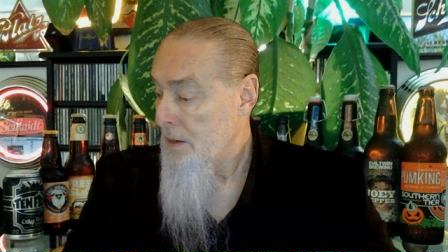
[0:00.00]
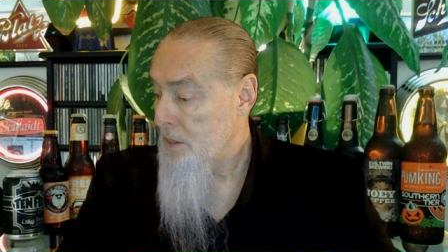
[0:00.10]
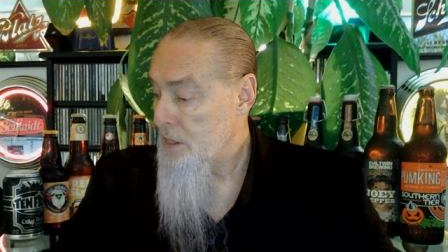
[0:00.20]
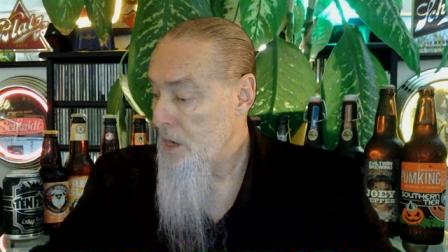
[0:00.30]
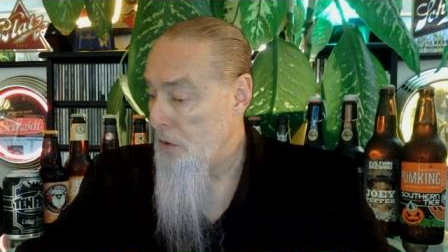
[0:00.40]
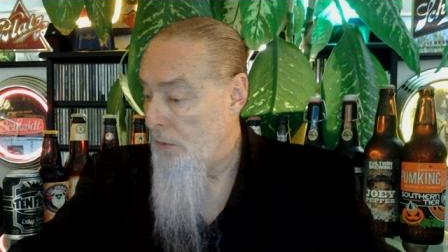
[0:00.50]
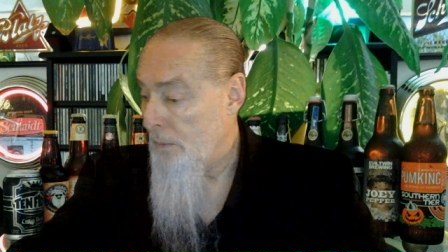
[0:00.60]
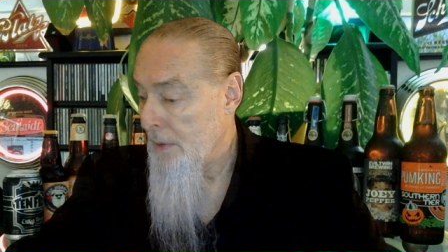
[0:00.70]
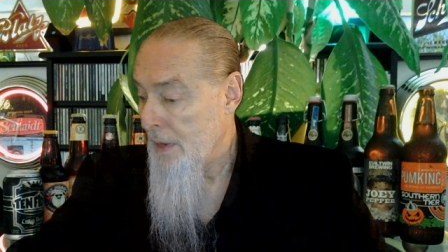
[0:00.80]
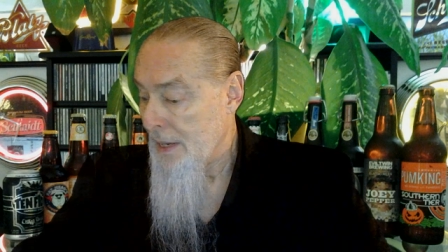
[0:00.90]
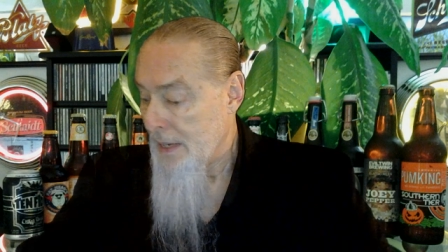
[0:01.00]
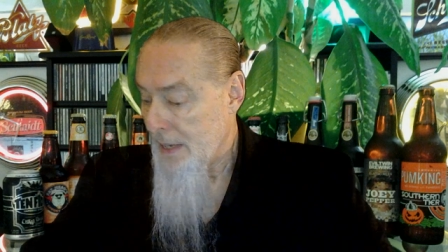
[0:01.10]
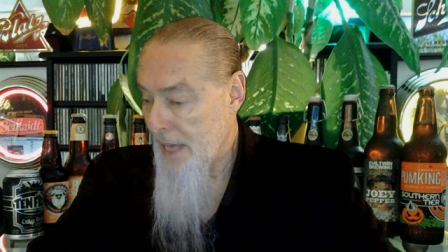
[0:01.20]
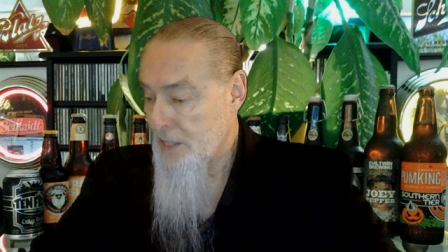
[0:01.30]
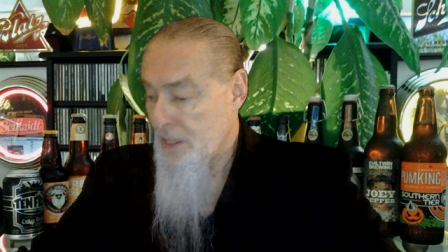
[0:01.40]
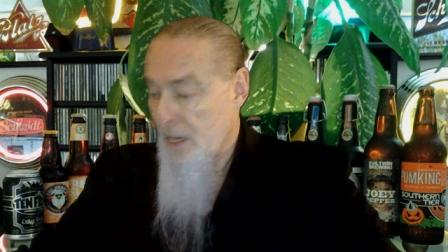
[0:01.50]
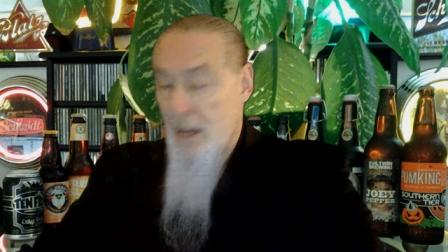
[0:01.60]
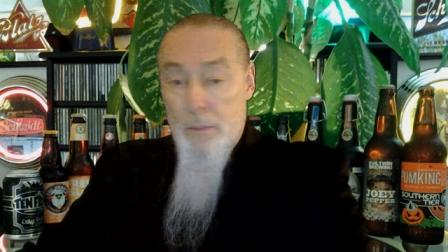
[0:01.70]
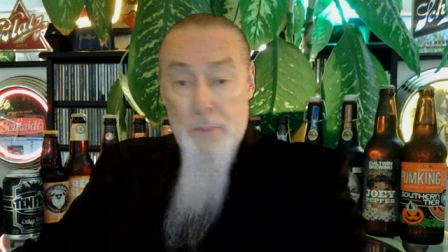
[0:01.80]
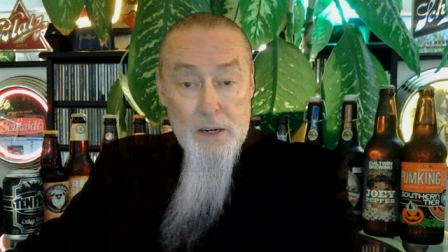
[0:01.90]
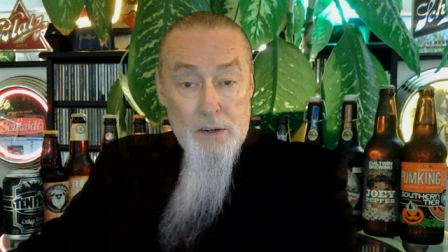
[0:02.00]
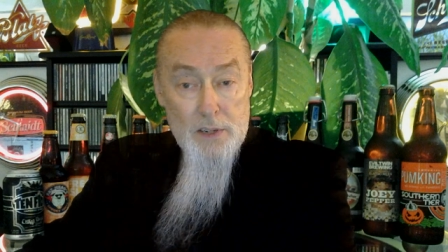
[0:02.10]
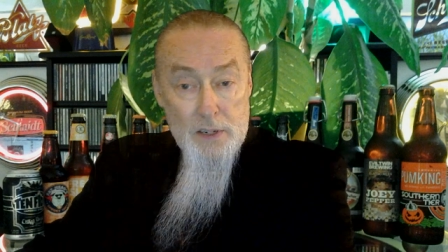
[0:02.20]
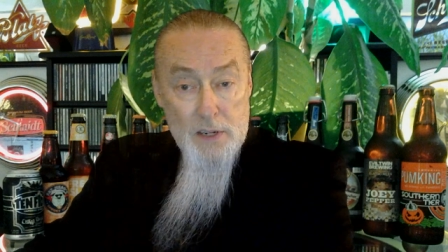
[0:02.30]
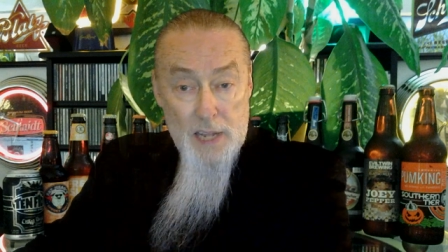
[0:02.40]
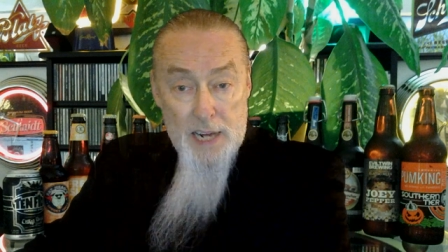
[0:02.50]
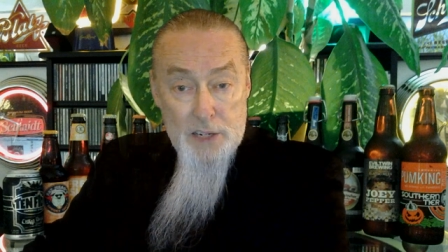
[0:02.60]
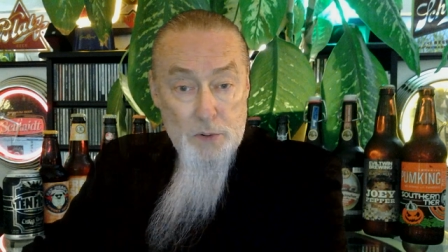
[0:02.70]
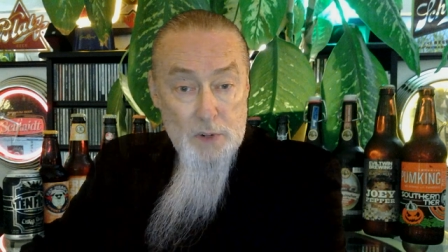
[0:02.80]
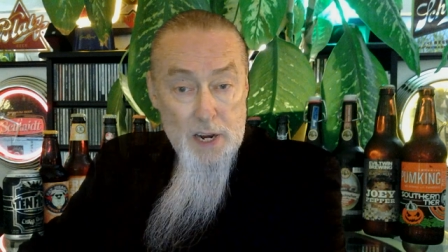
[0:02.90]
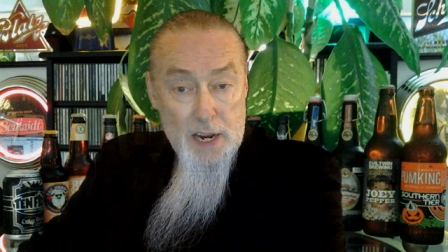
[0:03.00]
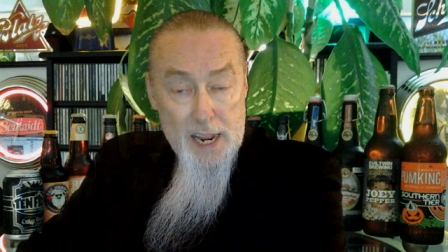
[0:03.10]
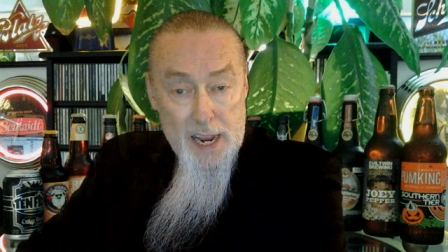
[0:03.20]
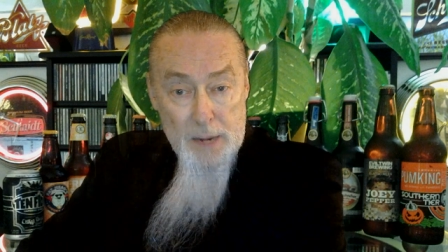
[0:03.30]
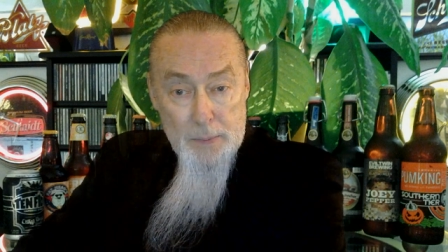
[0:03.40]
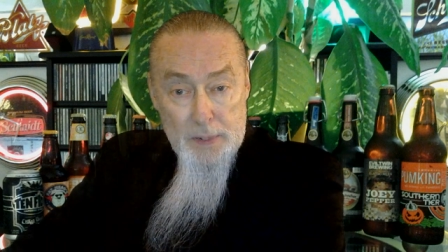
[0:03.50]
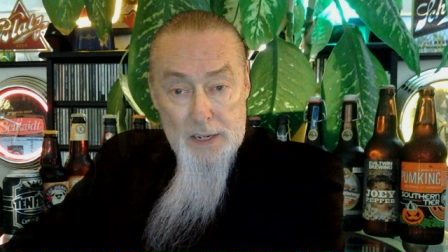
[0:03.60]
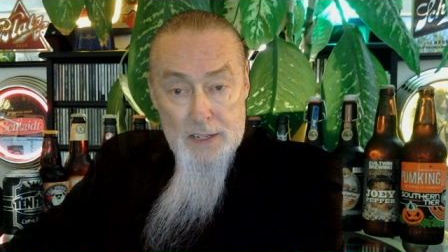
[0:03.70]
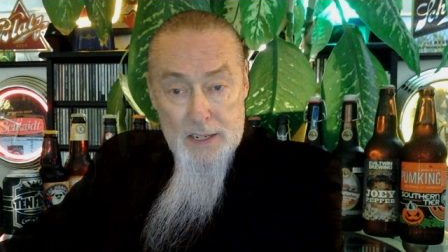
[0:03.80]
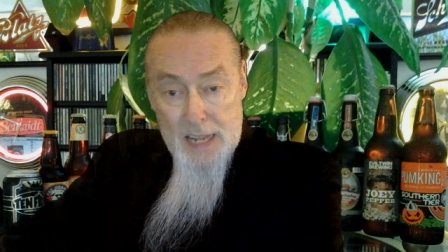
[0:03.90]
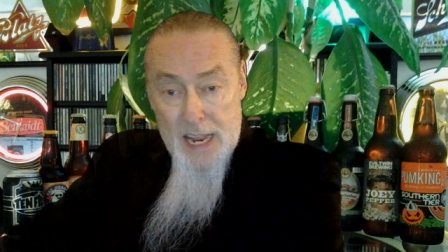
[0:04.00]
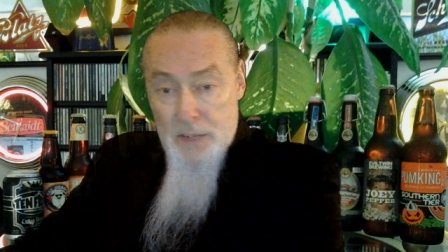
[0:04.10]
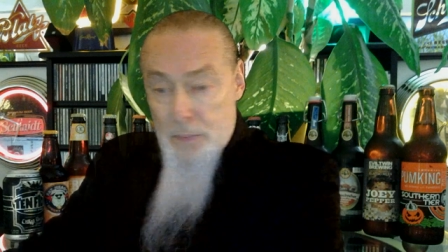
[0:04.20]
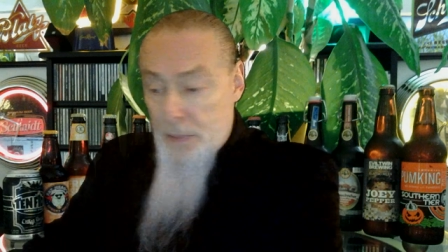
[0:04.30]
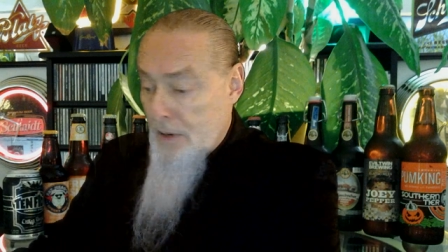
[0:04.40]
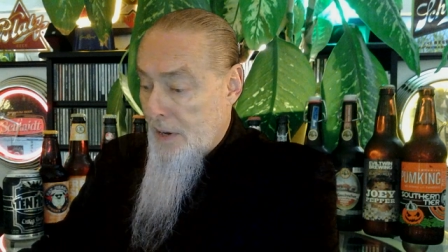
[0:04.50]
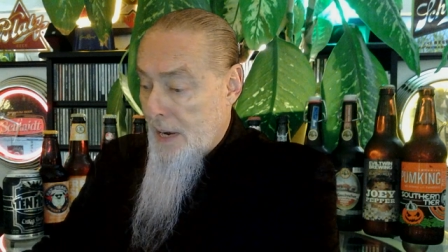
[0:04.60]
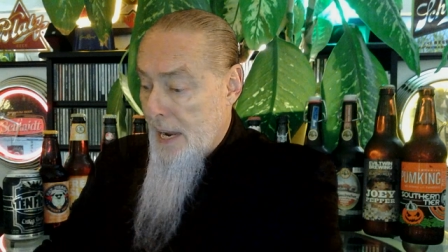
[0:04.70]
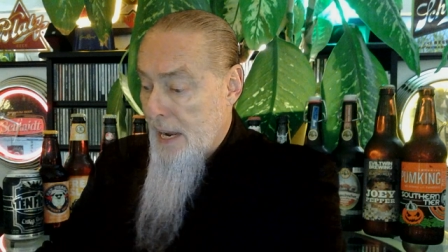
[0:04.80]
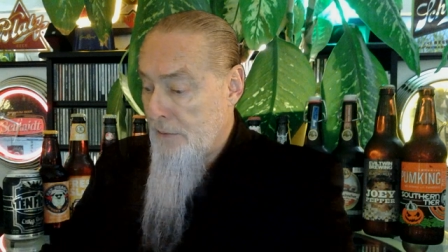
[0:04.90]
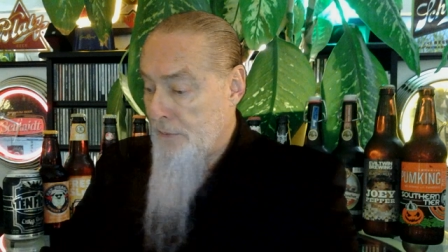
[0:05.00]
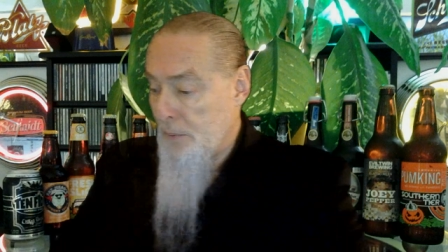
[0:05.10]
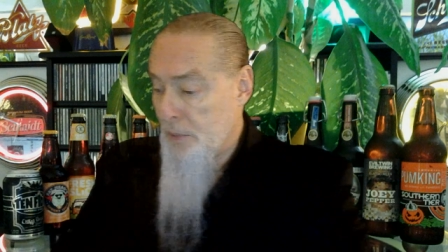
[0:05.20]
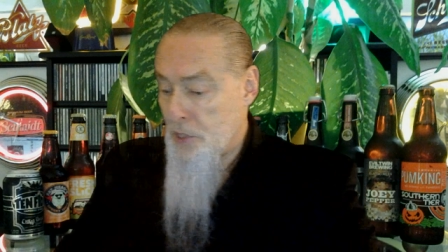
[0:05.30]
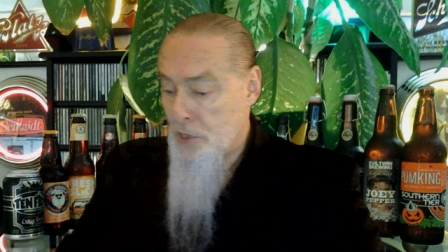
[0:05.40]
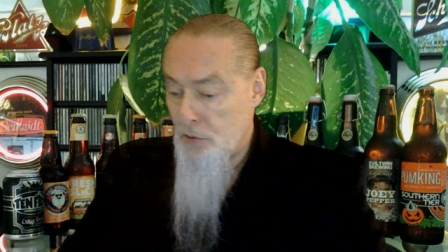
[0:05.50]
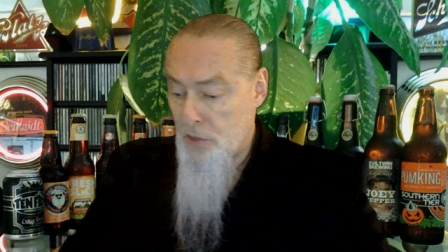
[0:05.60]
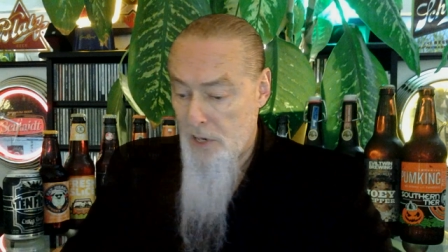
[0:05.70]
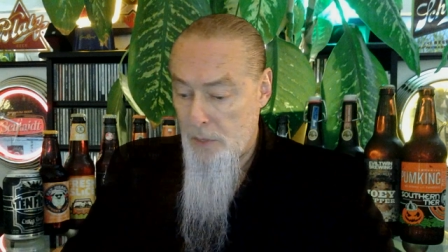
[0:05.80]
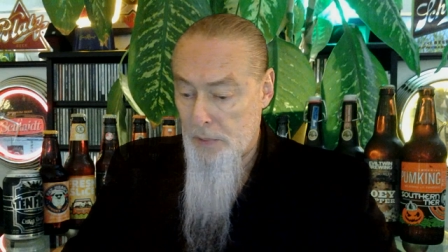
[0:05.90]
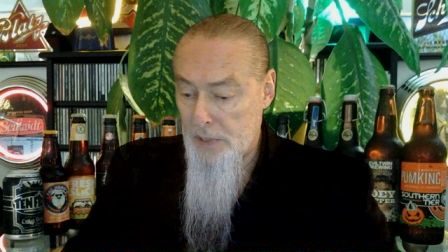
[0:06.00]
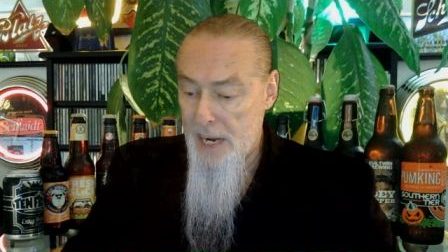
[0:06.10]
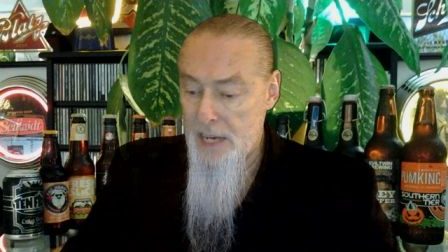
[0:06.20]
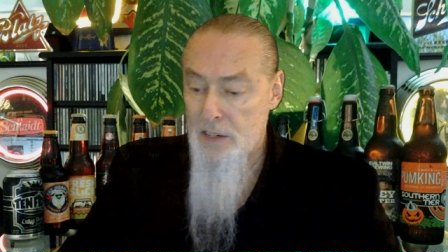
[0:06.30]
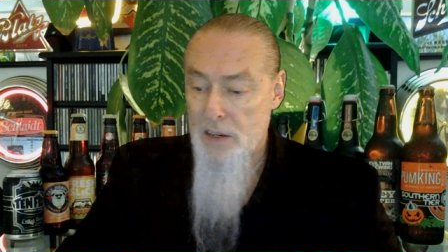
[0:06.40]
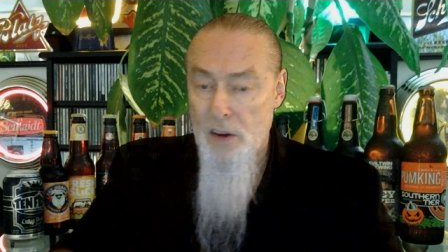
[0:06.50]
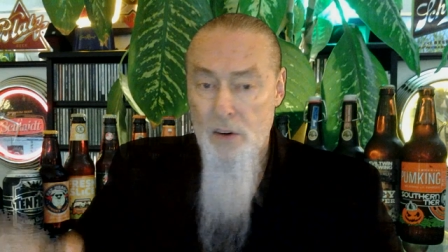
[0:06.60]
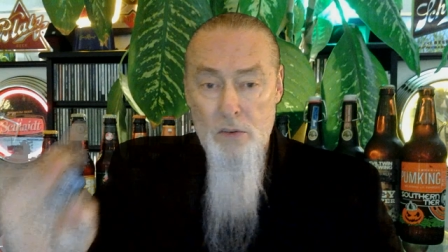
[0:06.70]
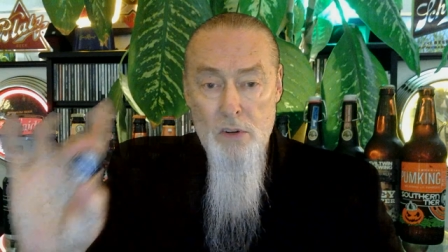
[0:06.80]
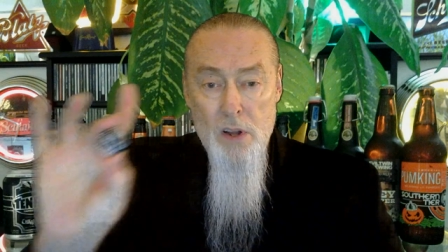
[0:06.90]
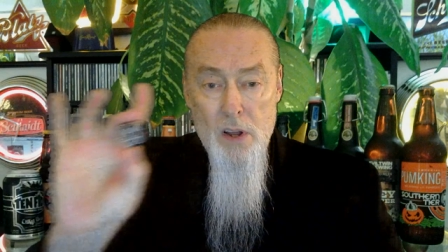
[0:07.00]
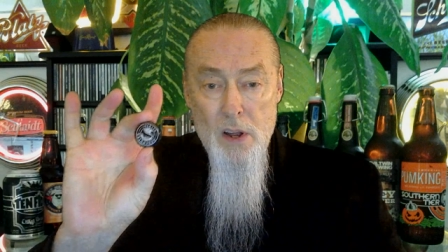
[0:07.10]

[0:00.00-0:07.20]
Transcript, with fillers: So that's uh, better than the last one I had because the last beer I had from Deschutes a couple days ago